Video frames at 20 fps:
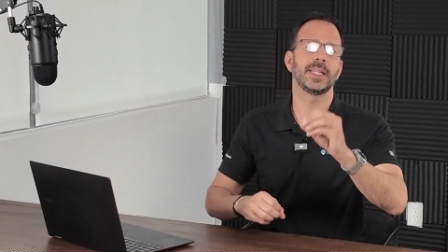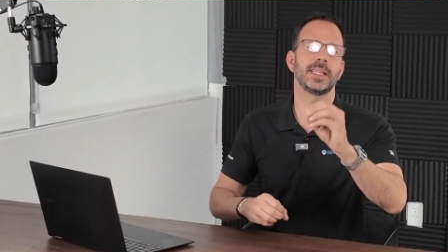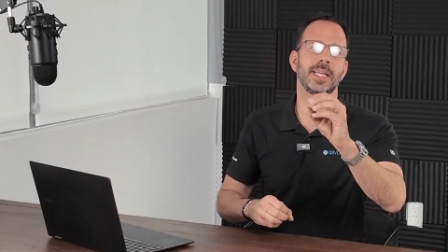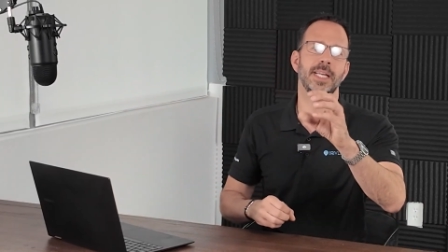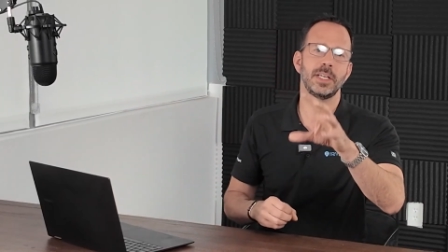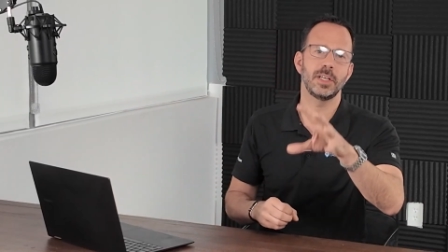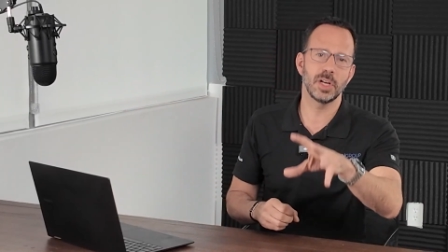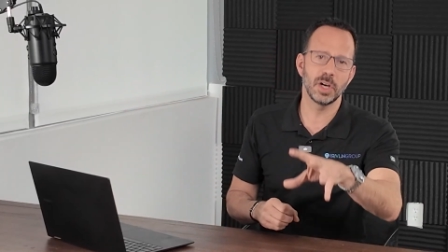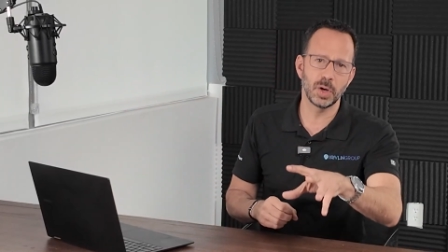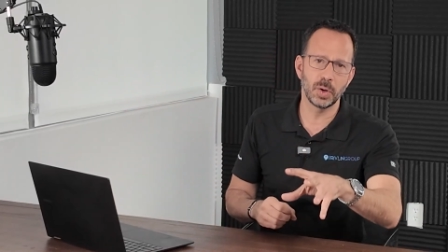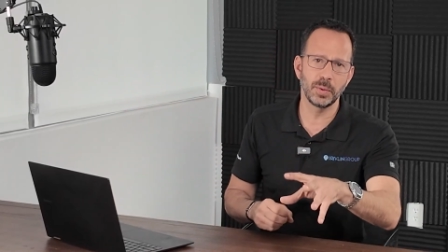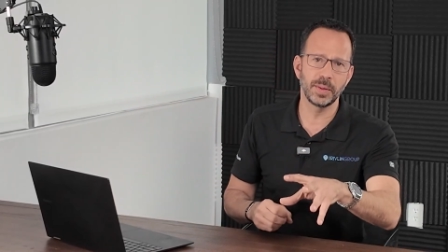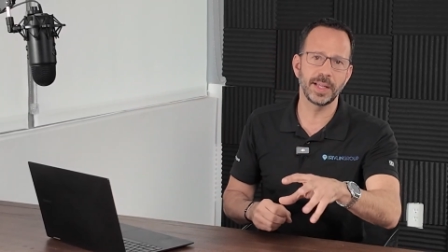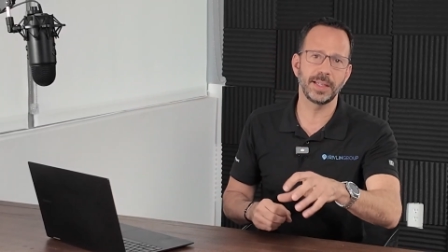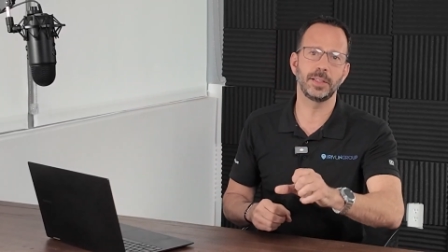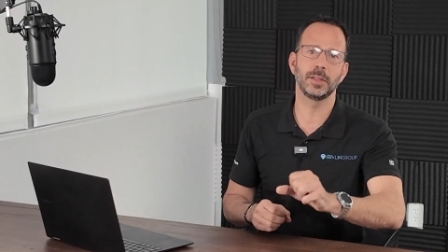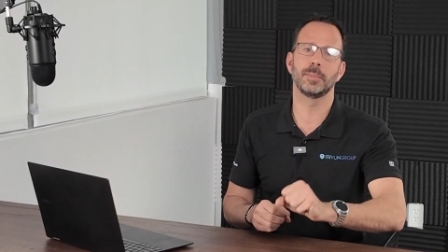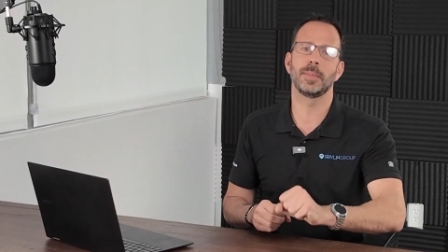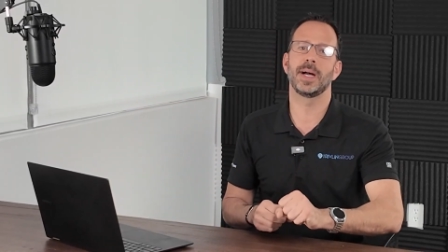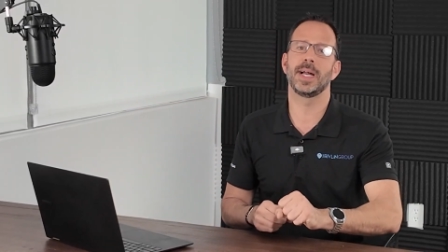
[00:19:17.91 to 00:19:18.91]
and they know
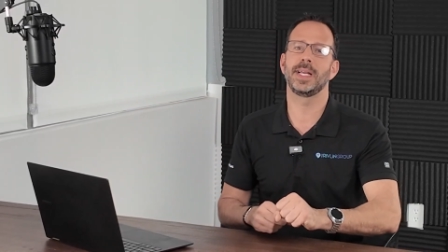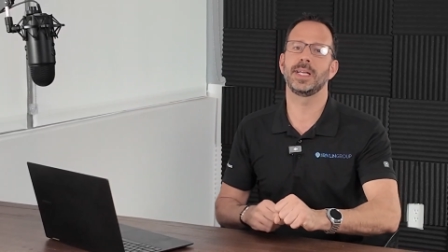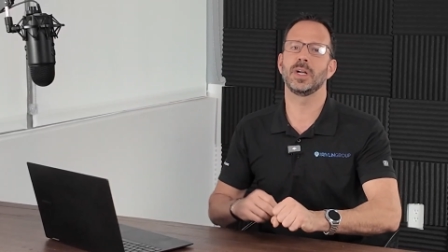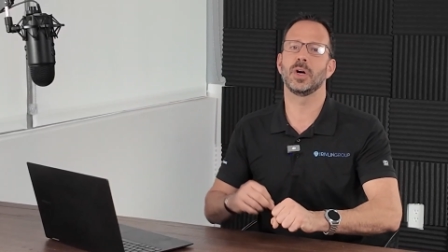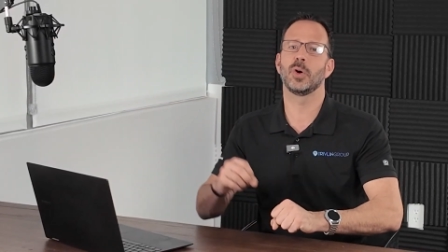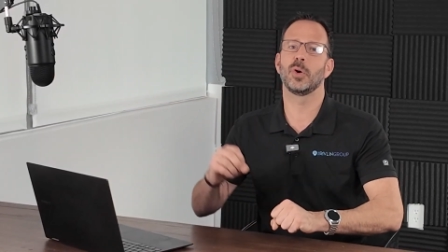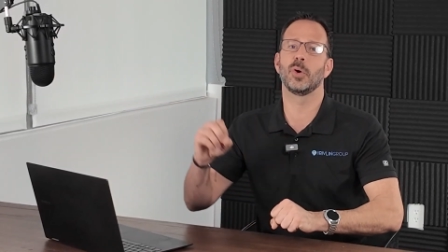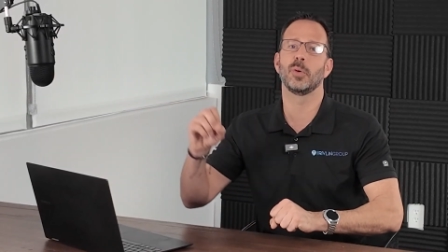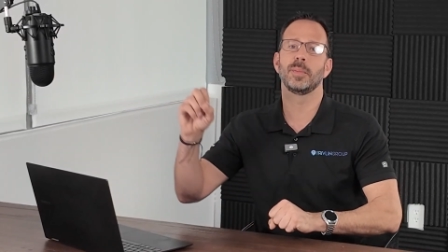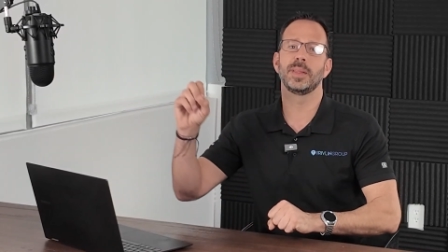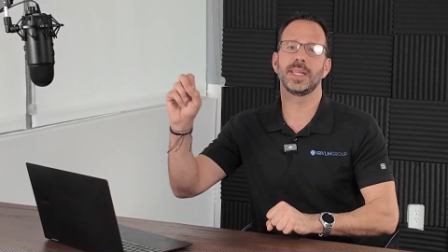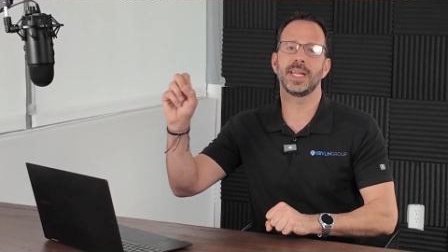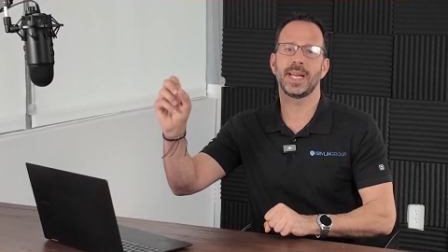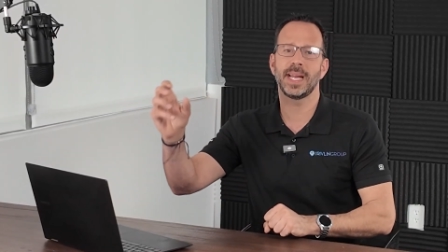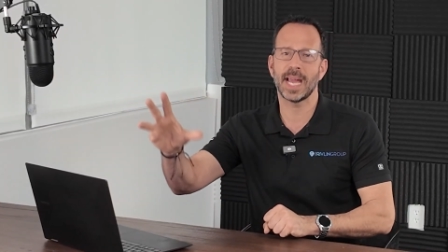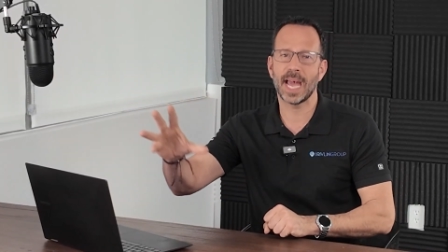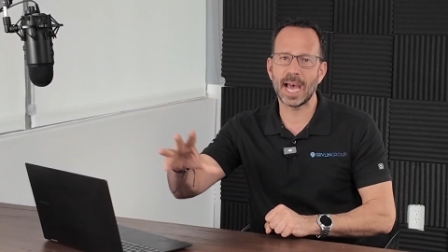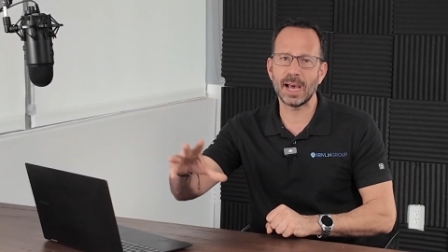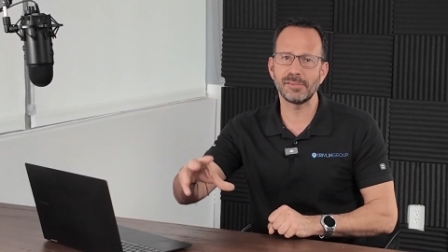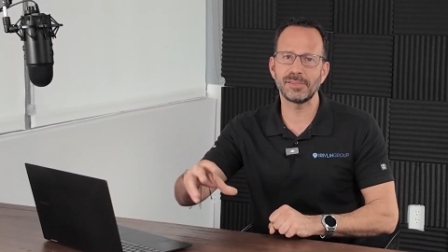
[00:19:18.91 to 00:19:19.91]
that you're buying a home and they
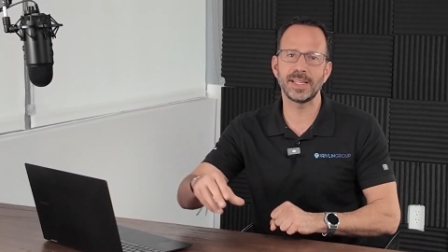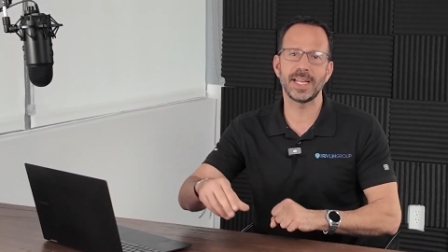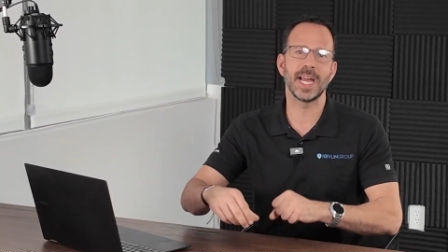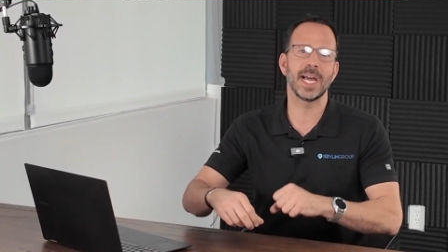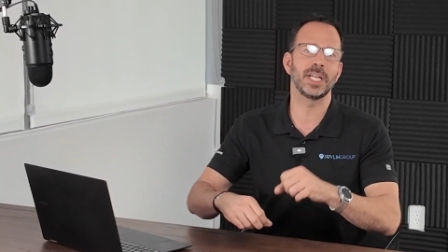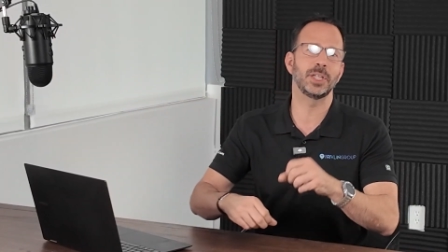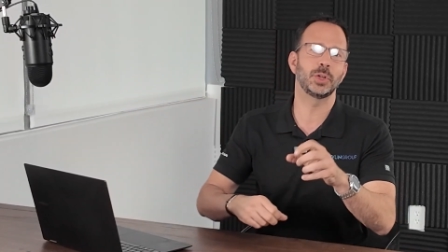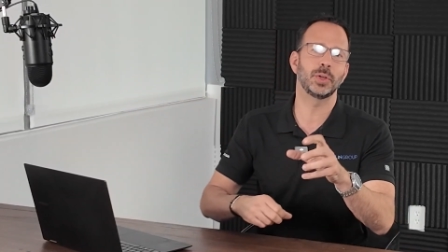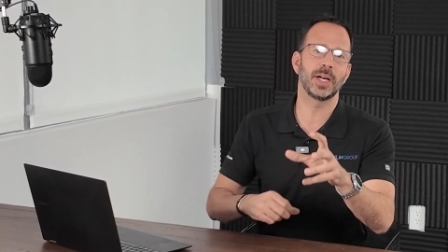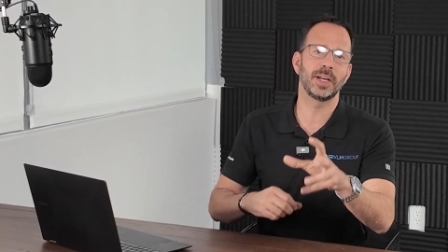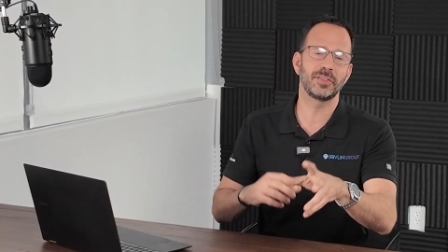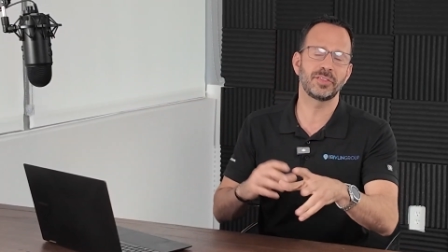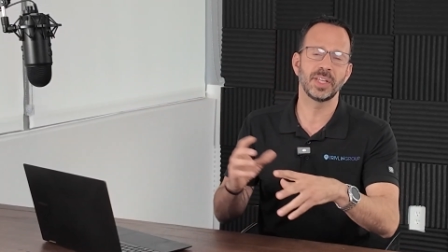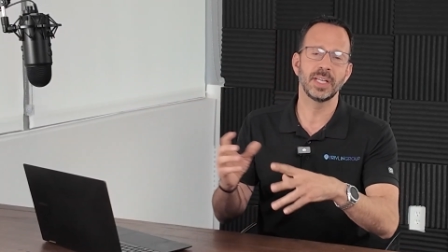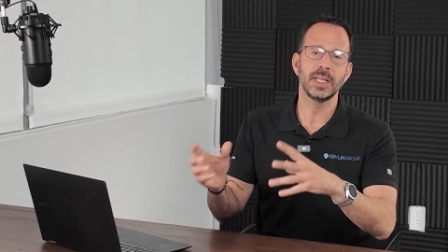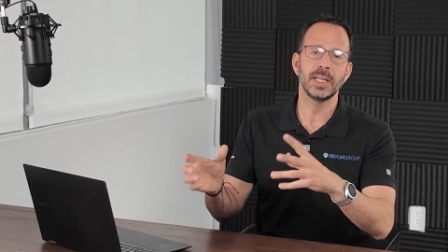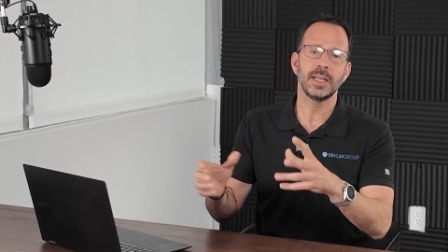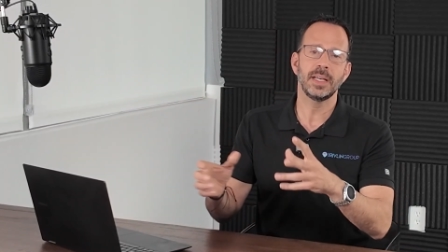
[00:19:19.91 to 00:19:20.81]
have the address,